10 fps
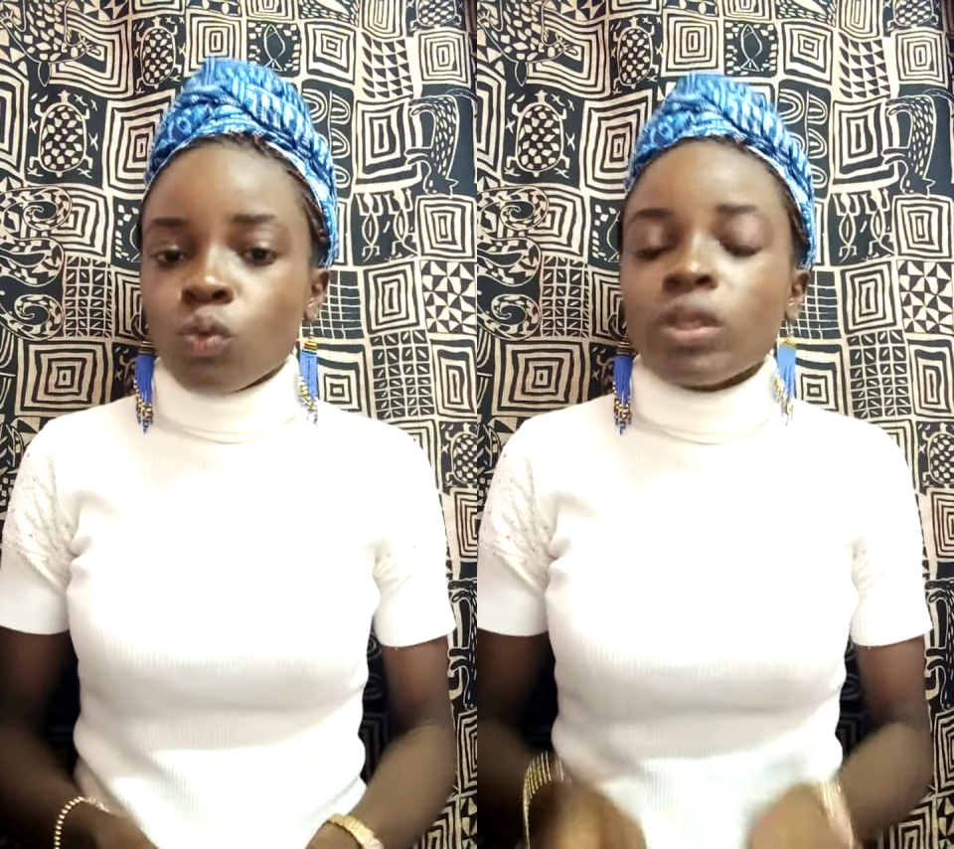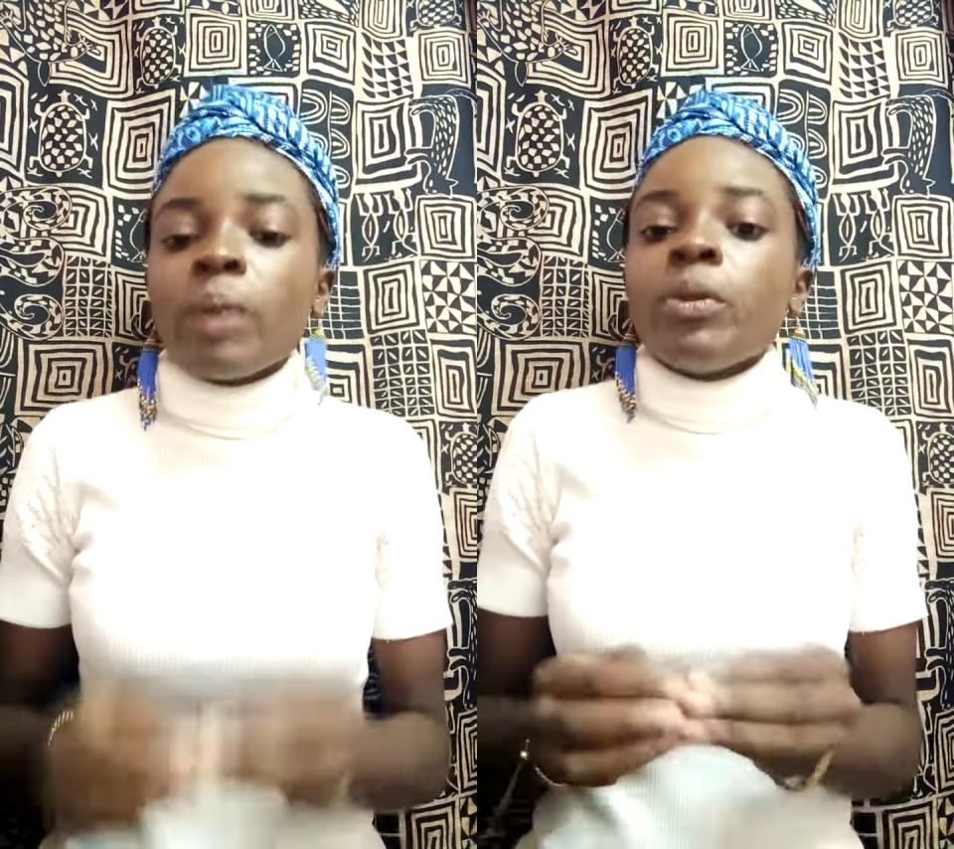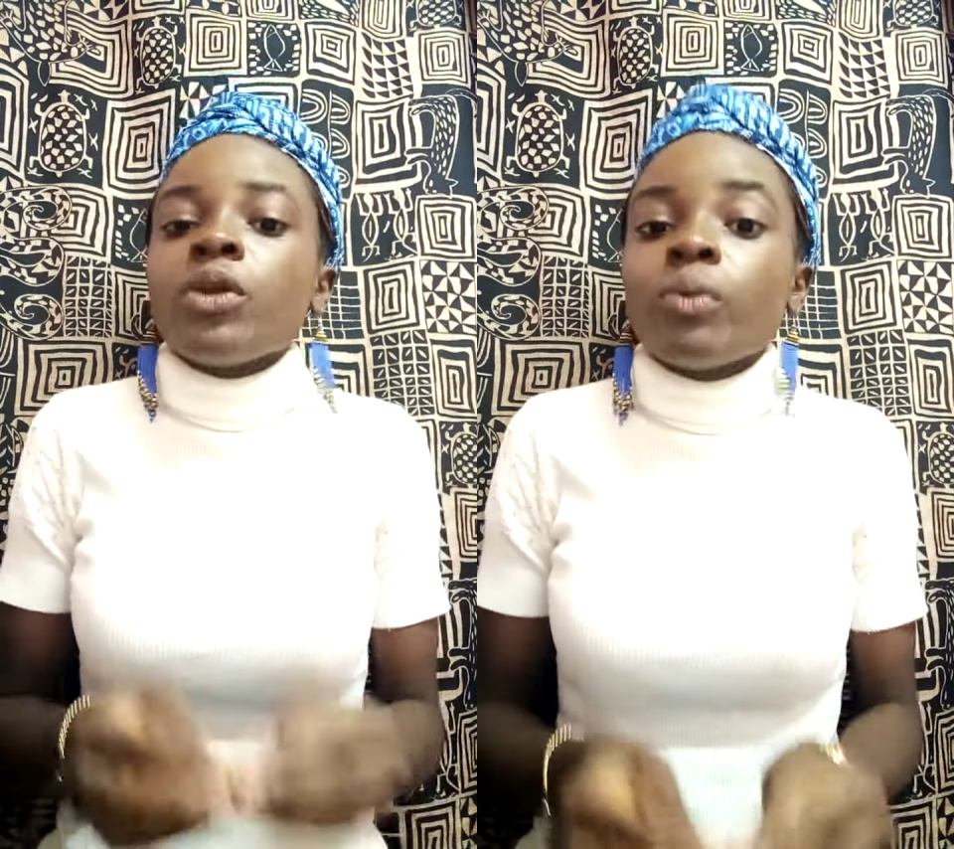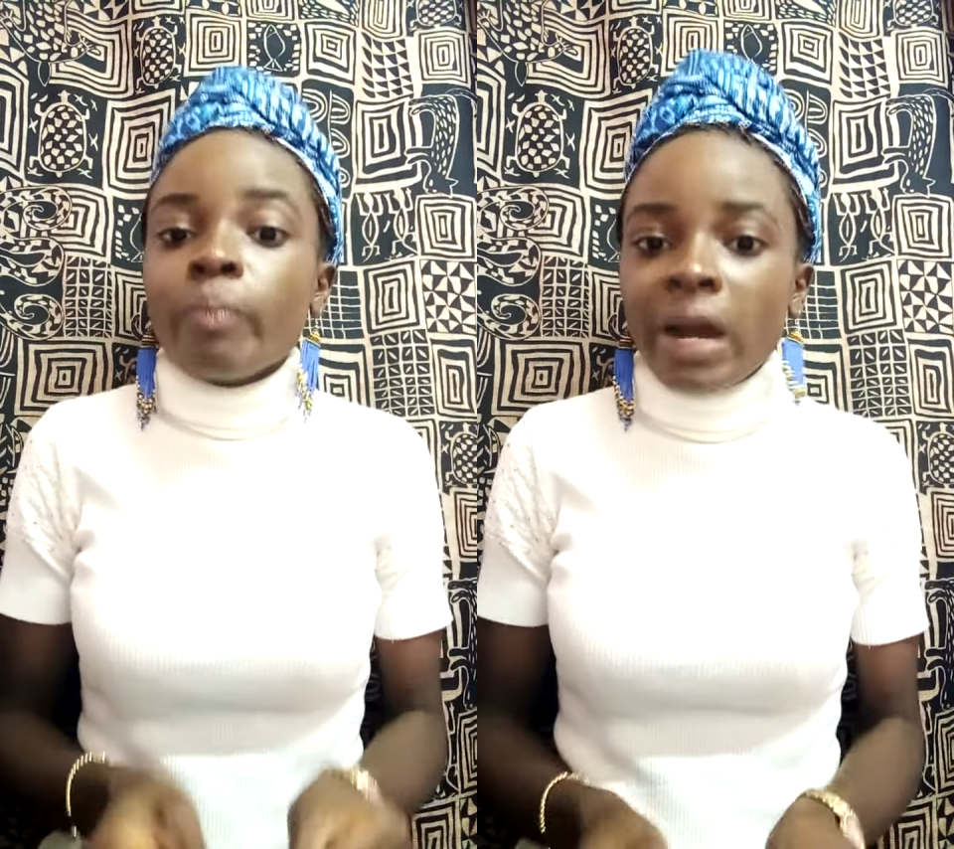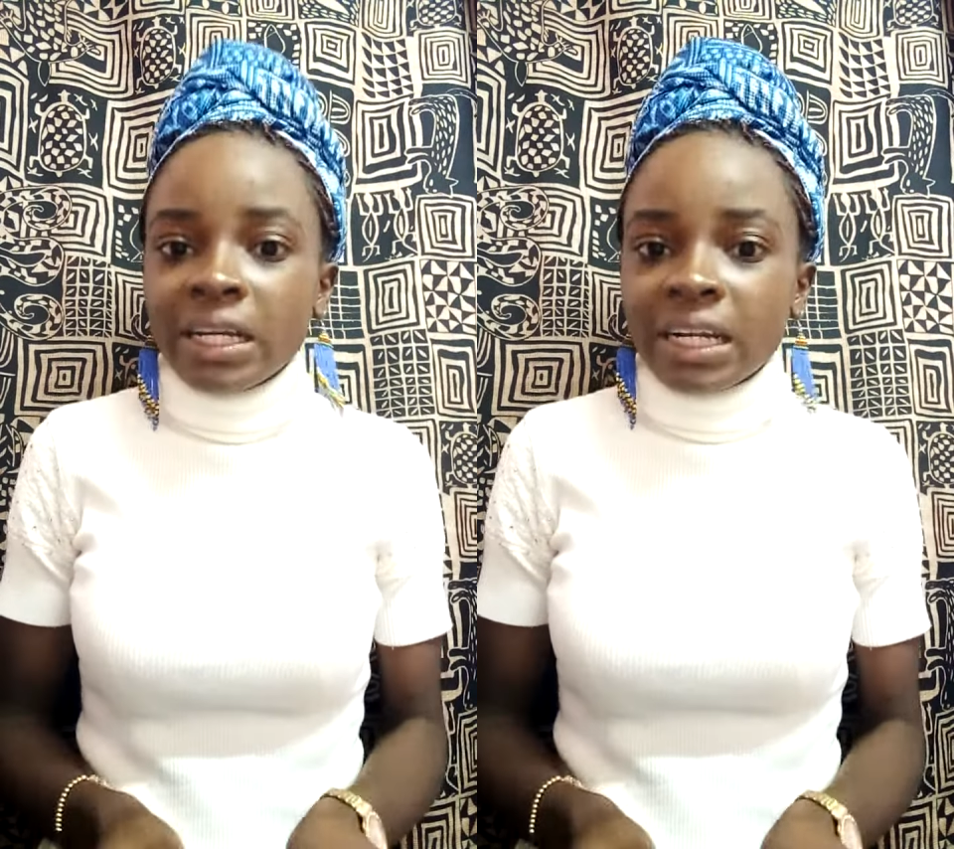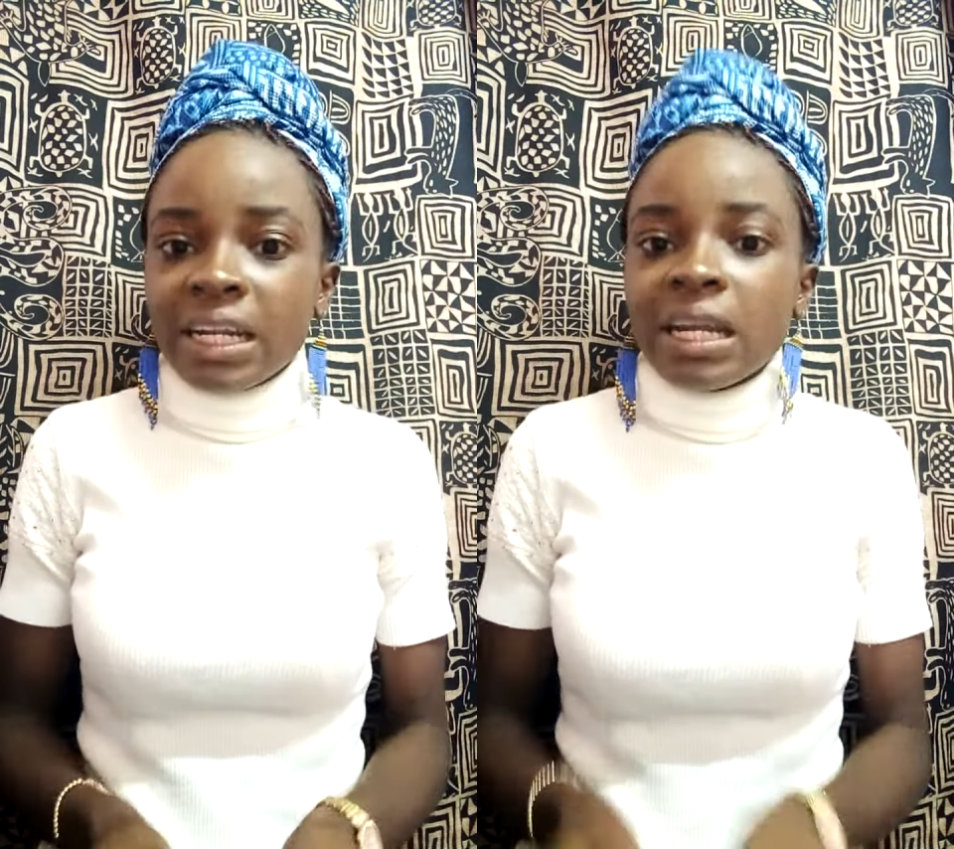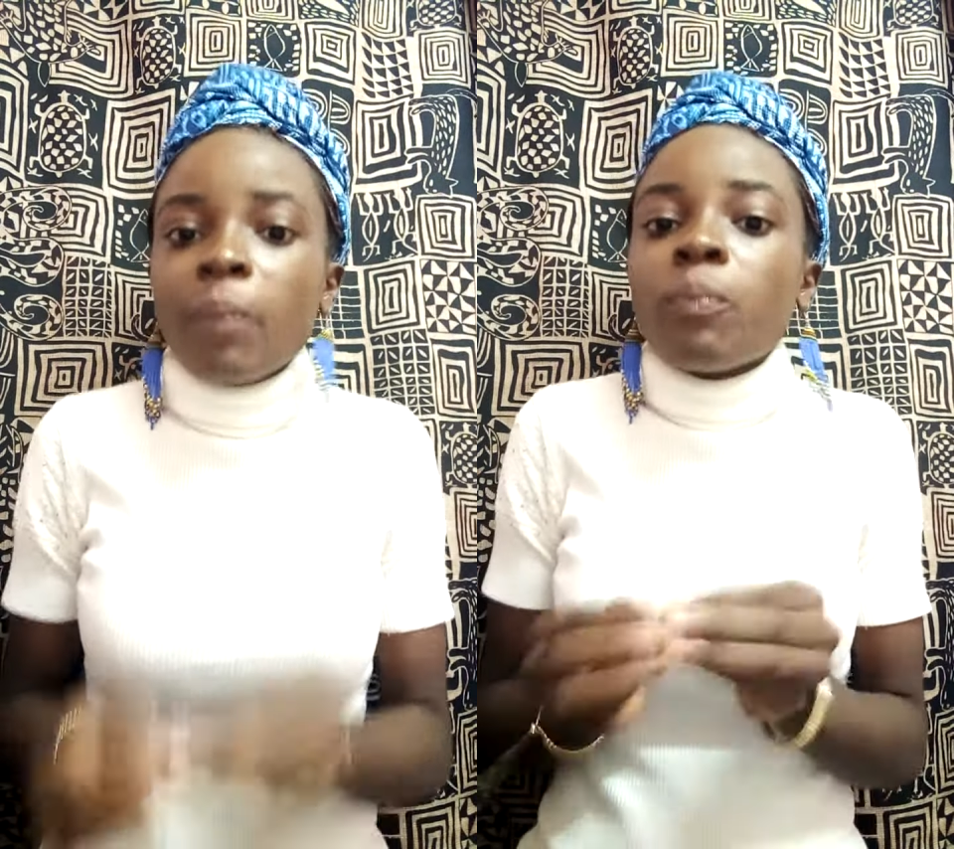They are being reminded that they are